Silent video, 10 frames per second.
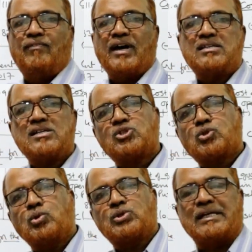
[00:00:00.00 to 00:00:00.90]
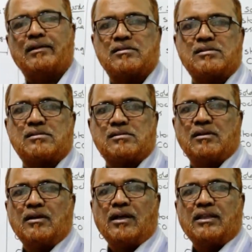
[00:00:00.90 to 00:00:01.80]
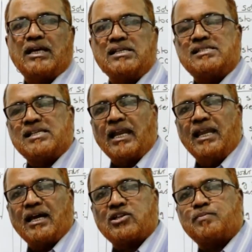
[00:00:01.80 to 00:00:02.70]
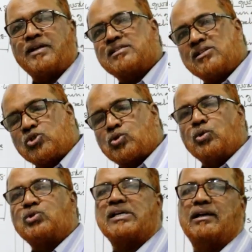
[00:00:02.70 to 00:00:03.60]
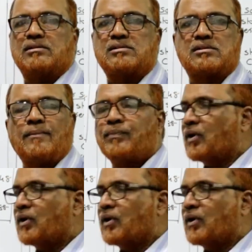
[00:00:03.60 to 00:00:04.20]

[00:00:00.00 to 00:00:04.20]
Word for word: Wages to sales. Then selling expenses to sales.